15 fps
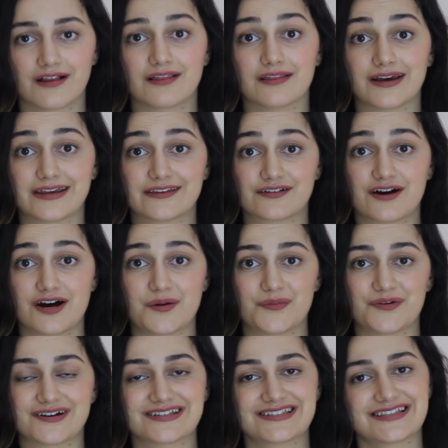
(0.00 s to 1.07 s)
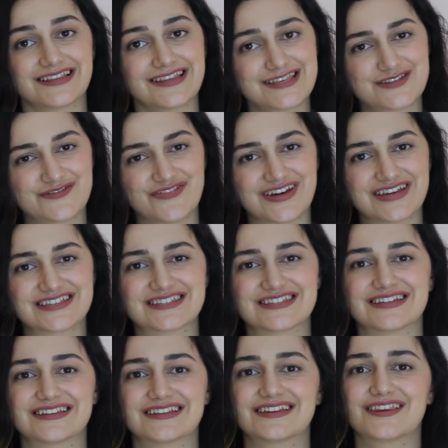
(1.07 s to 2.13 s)
Latecomers, let's face
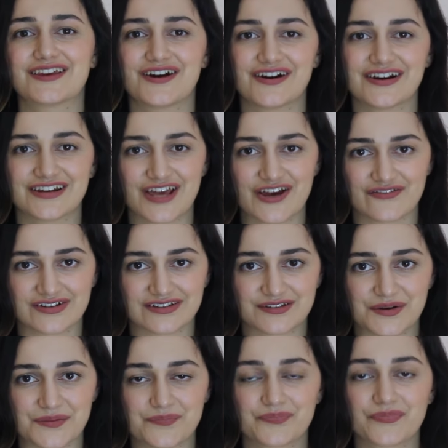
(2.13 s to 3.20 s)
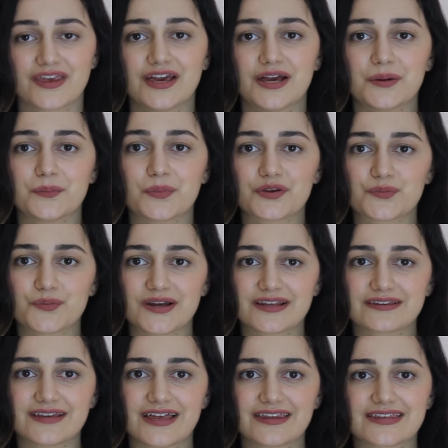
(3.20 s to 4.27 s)
it, they are in every team. But when
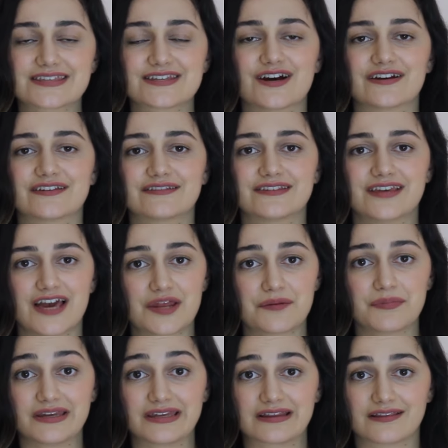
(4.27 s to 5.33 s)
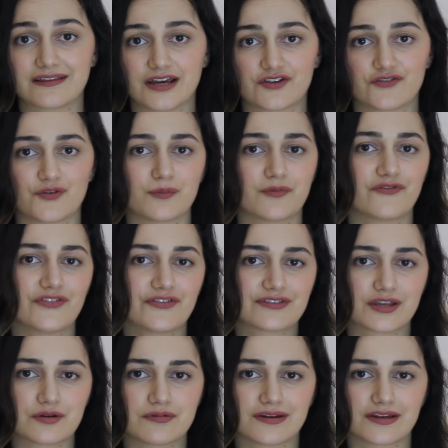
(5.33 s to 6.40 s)
attendees are 10 minutes late from a
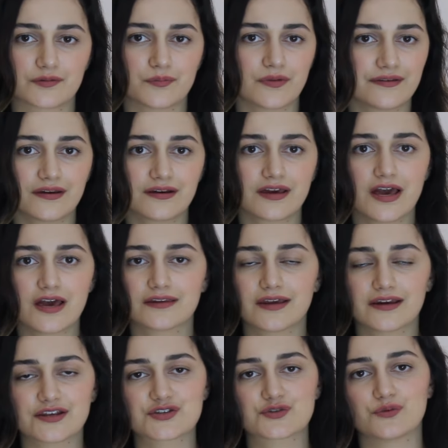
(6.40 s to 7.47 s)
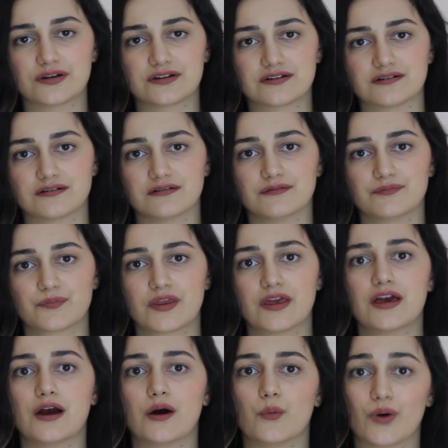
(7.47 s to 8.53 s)
15-minute meeting, that is critical.
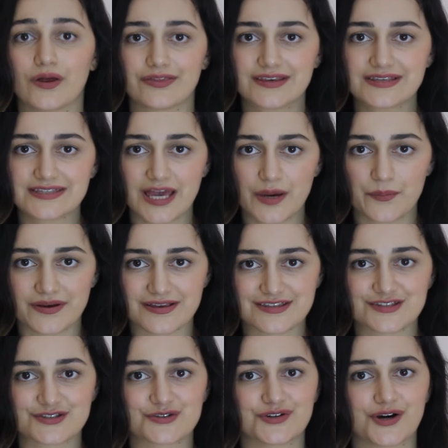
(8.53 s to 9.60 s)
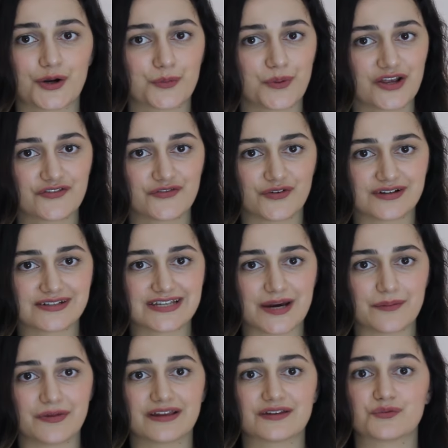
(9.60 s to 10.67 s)
When this happens, do not wait for
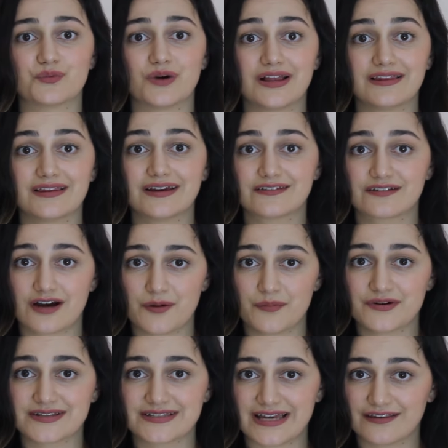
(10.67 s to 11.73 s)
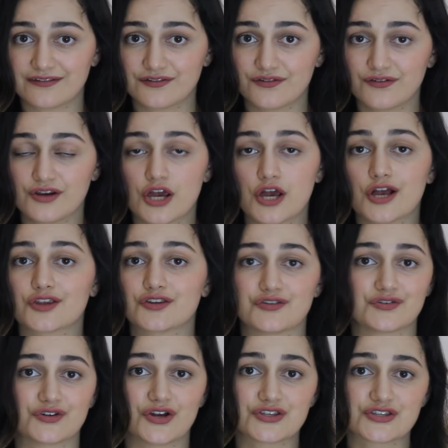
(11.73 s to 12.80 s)
them, and when latecomers enter,
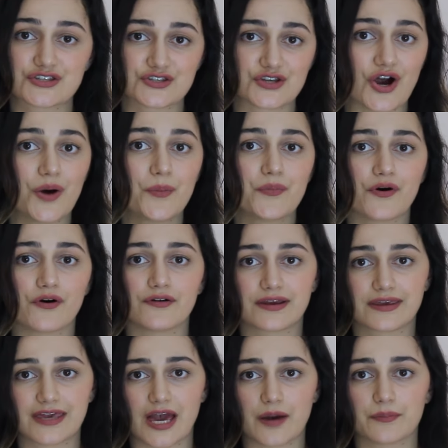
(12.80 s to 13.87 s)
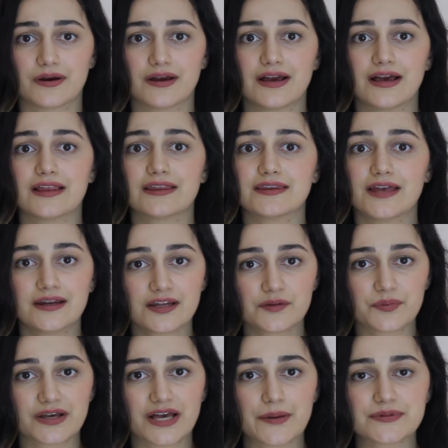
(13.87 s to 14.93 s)
do not stop or recap. Then
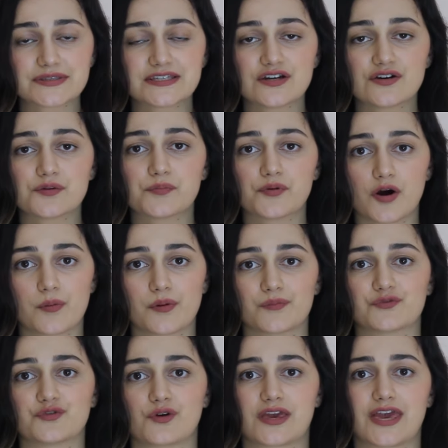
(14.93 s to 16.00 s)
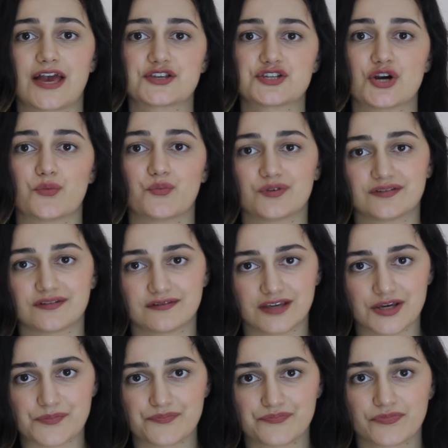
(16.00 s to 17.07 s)
it becomes their problem to catch up with the
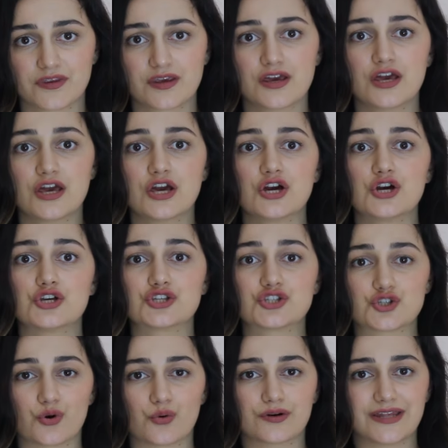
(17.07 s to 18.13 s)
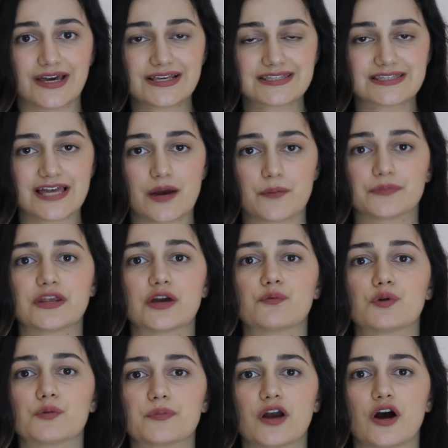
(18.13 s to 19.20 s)
team. So next time they
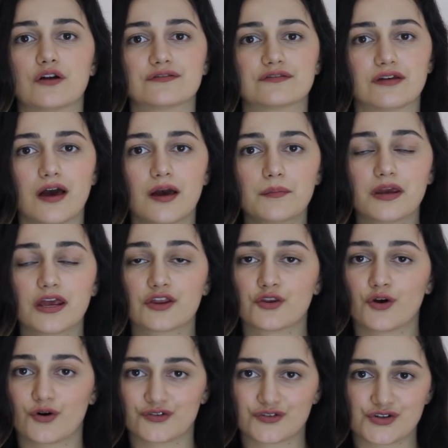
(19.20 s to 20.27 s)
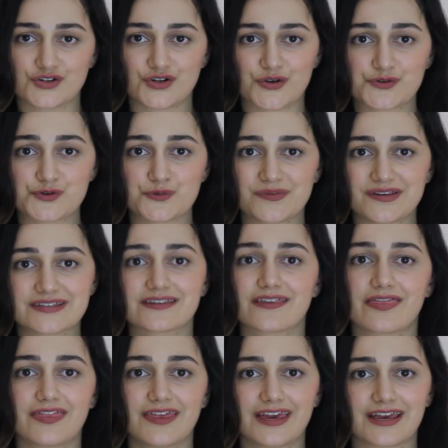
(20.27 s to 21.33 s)
will be on time in order not to miss a
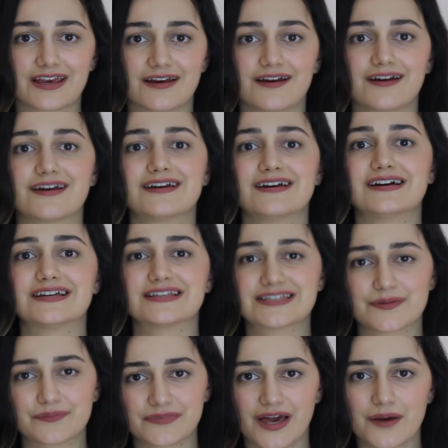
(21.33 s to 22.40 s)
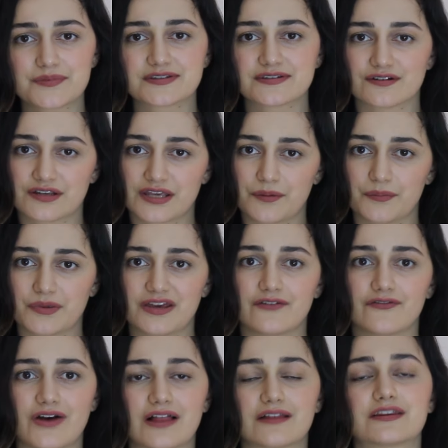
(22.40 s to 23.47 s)
thing. Sometimes there can be
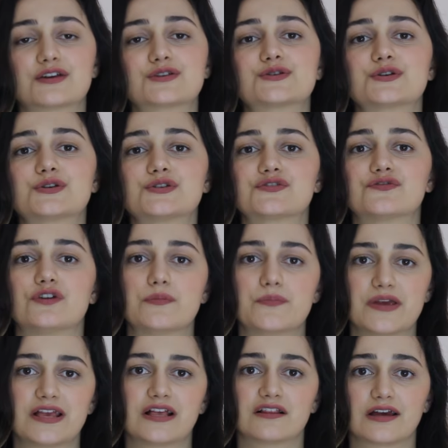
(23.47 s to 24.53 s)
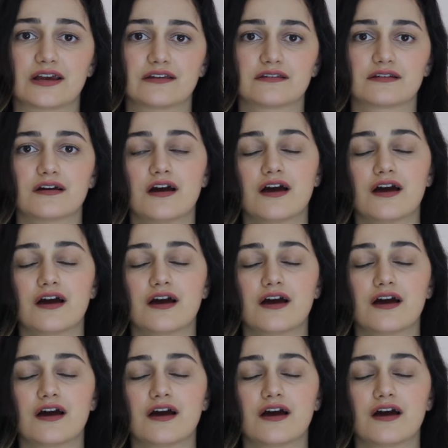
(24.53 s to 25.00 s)
a valid excuse for being late.